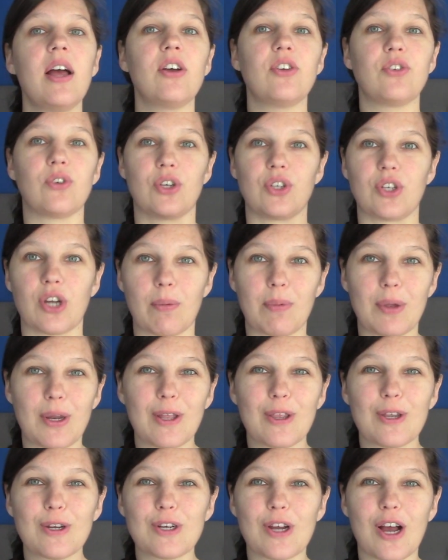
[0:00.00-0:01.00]
So I stop
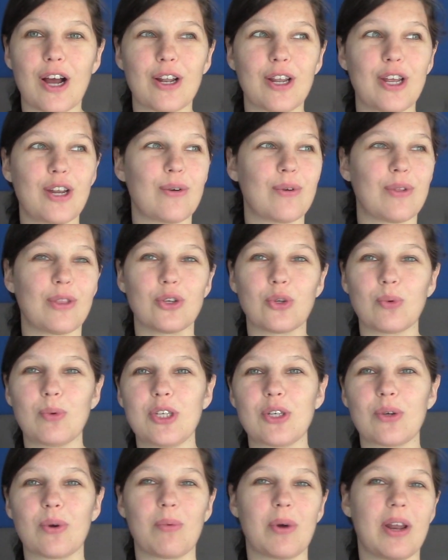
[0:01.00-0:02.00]
eating the chocolate or the
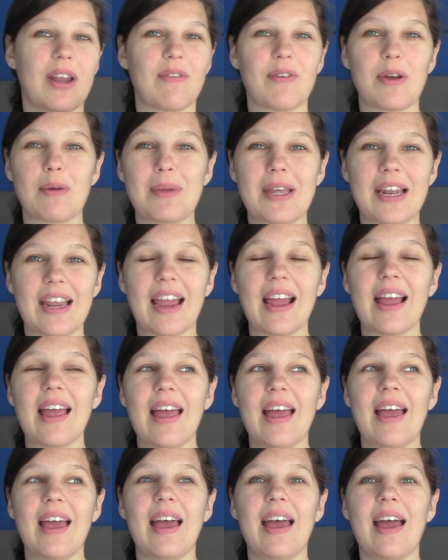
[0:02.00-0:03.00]
sweets or whatever I'm eating,
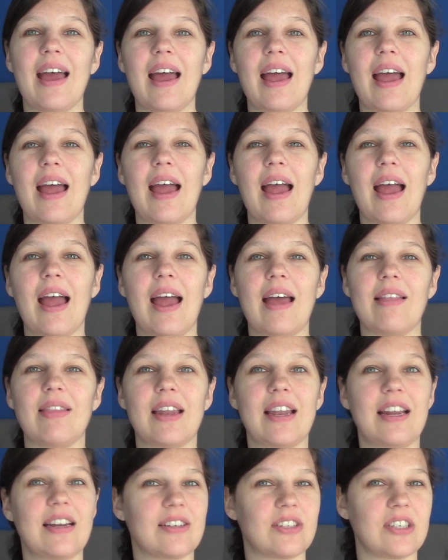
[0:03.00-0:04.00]
and
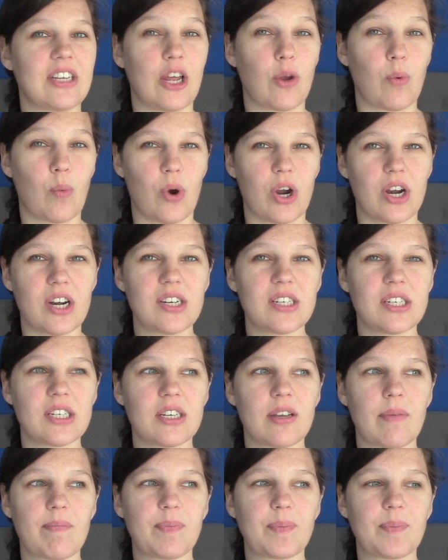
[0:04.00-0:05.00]
then it doesn't get
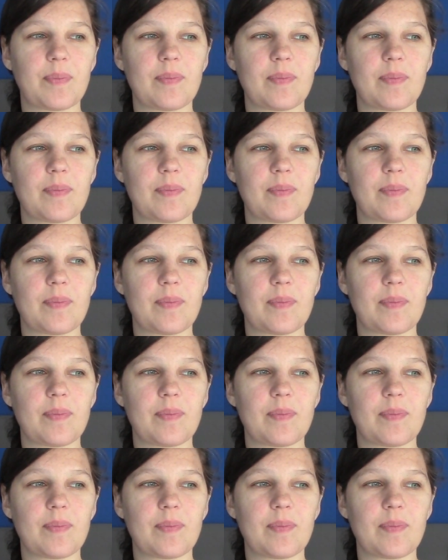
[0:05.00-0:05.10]
worse.